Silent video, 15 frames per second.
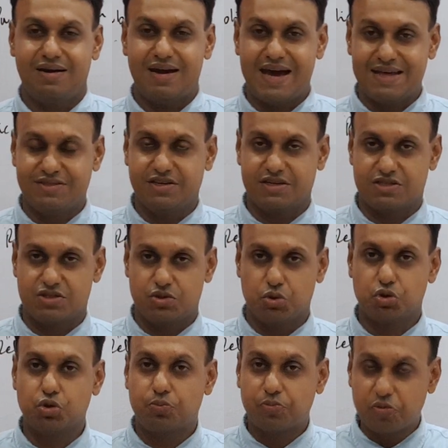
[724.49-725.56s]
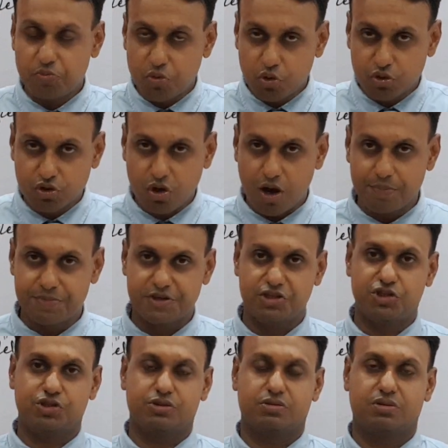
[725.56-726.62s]
ethics. You should promote
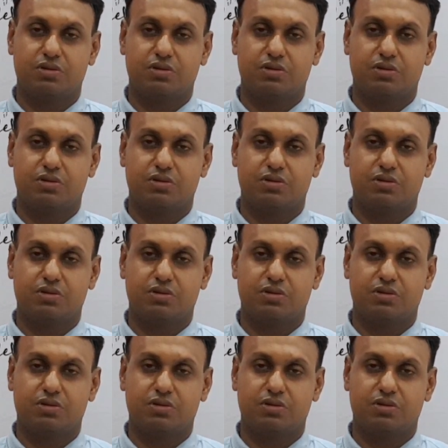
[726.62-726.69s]
competition.